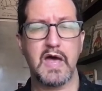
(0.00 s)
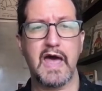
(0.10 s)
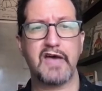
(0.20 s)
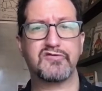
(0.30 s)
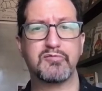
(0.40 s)

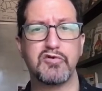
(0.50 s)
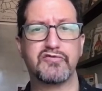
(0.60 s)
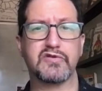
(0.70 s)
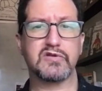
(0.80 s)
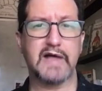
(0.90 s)
has
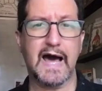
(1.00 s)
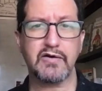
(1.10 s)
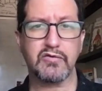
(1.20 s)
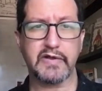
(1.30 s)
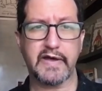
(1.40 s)
moved
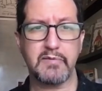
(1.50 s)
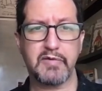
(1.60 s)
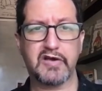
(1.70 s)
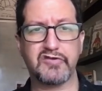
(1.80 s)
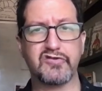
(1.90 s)
laterally
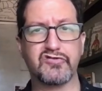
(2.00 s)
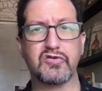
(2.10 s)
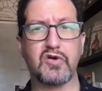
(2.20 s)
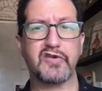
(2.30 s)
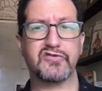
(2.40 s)
because it's
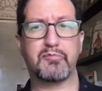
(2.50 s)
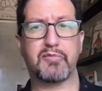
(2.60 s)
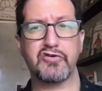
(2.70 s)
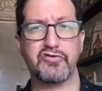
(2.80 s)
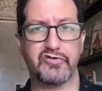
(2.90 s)
lost the
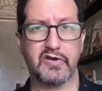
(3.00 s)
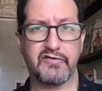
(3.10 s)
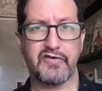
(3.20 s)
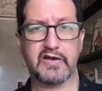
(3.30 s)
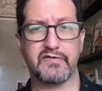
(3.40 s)
buttressing
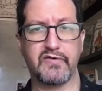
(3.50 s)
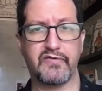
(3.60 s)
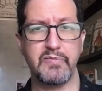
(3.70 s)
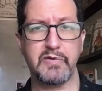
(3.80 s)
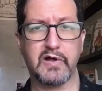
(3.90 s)
effect of the
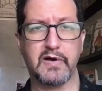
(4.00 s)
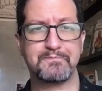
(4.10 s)
fibula.